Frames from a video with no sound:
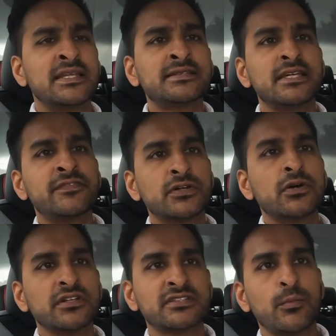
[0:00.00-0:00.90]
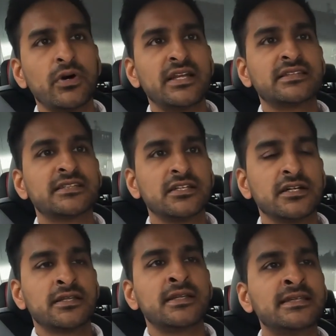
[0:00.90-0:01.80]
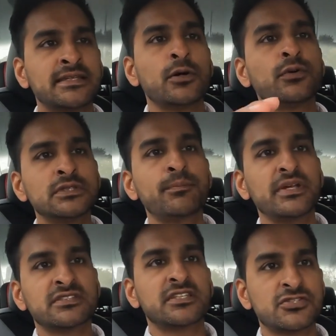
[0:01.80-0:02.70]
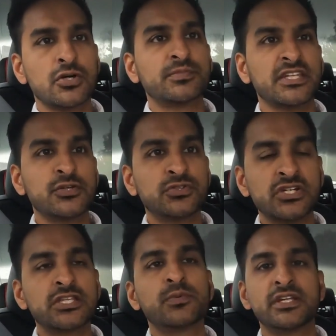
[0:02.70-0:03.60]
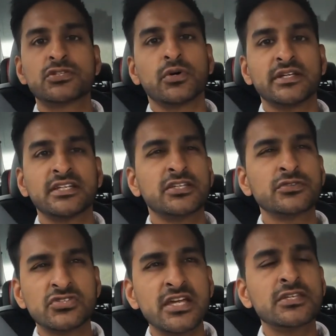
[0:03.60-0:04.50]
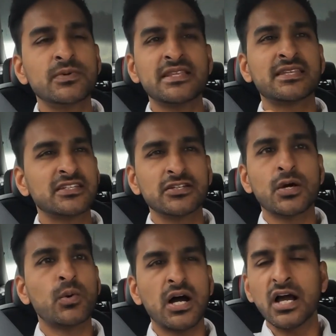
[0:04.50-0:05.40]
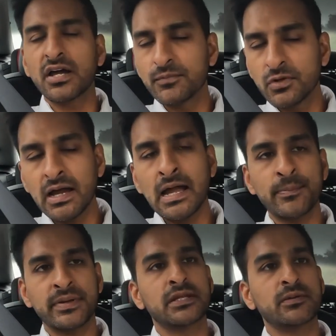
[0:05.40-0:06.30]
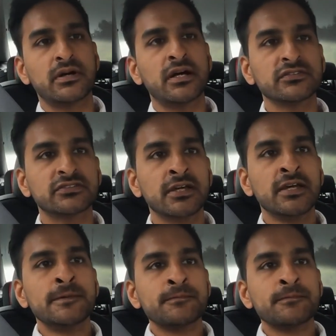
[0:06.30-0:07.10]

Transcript: Let's say if you got someone and said, look, let's get all the bits of the job that you genuinely enjoy, that you genuinely think, you know what, I'm not happy anywhere else.